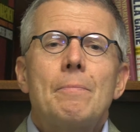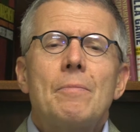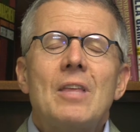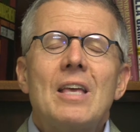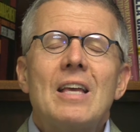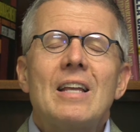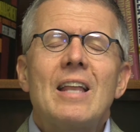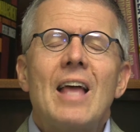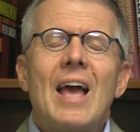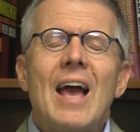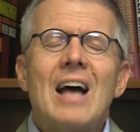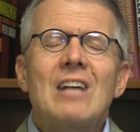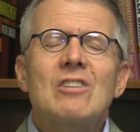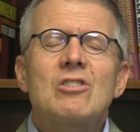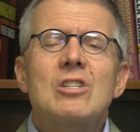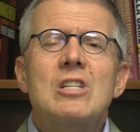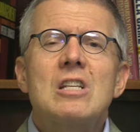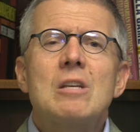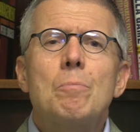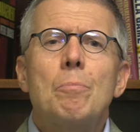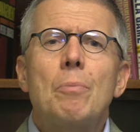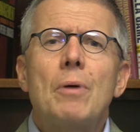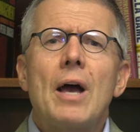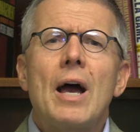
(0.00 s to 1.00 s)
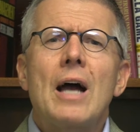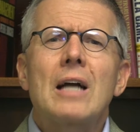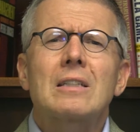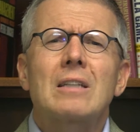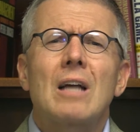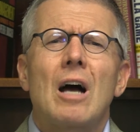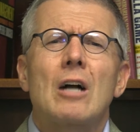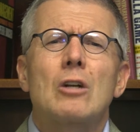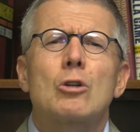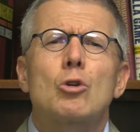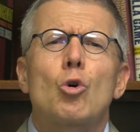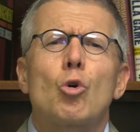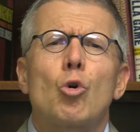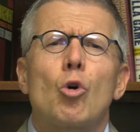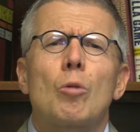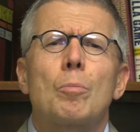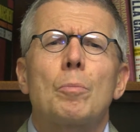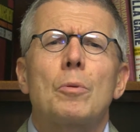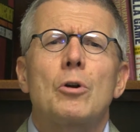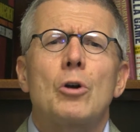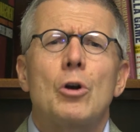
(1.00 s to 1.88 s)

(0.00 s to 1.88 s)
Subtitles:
it has an impact on corporate